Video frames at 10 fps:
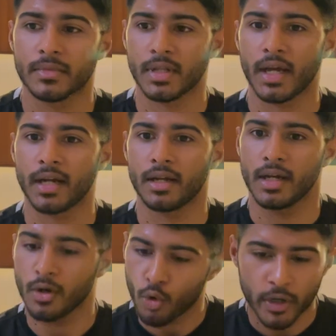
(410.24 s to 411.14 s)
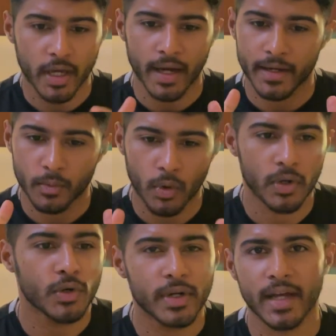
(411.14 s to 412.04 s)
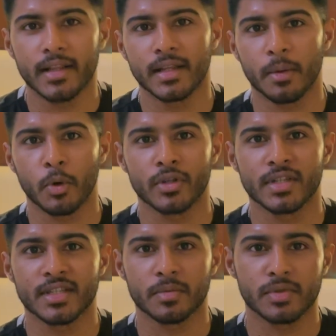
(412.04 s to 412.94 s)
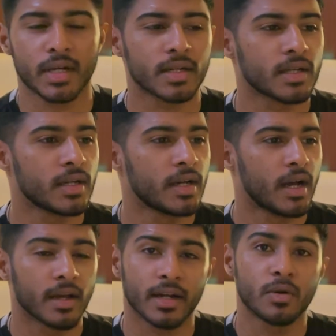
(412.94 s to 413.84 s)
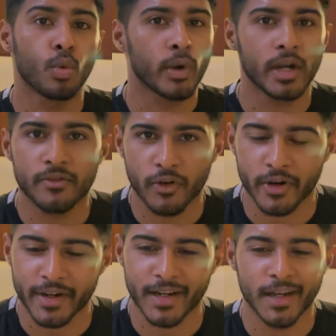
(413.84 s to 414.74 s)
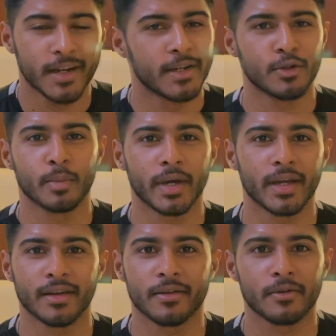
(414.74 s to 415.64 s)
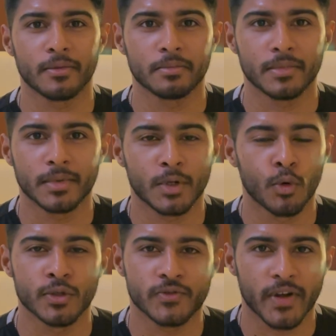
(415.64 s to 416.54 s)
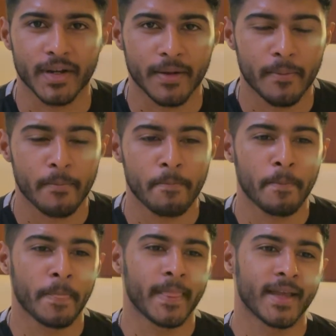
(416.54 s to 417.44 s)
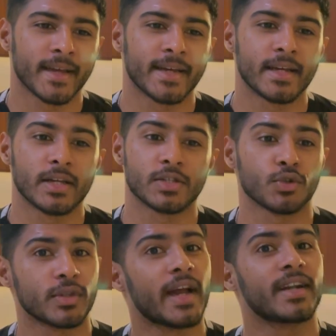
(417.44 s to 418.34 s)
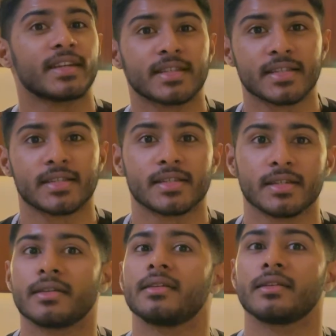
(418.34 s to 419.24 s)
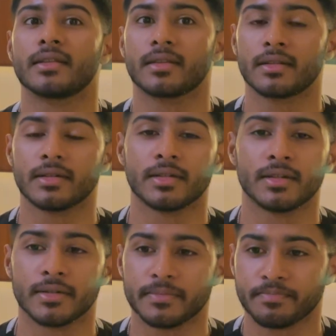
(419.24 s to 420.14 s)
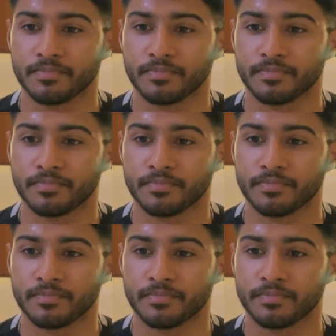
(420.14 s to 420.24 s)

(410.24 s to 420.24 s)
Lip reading: that okay, I want to tell about this subject, I can't wait for it to my close friend. So that is the